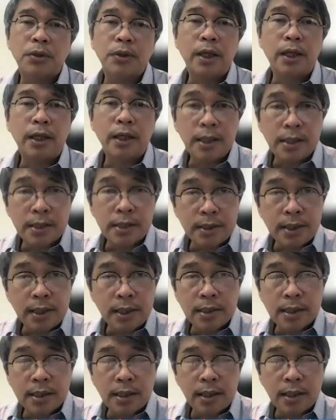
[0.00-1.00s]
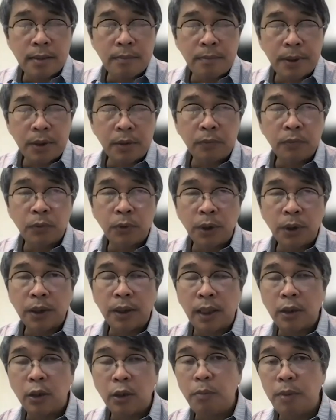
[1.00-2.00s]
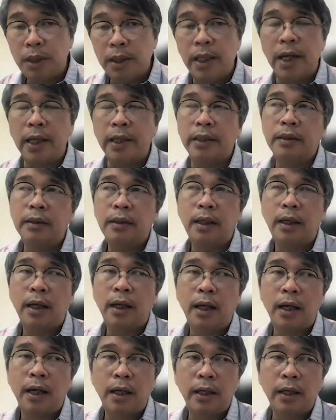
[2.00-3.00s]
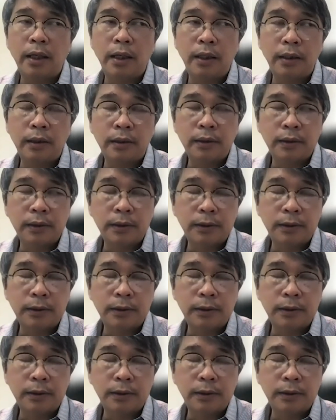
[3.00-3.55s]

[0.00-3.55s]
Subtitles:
So there is still a bit of work to be done now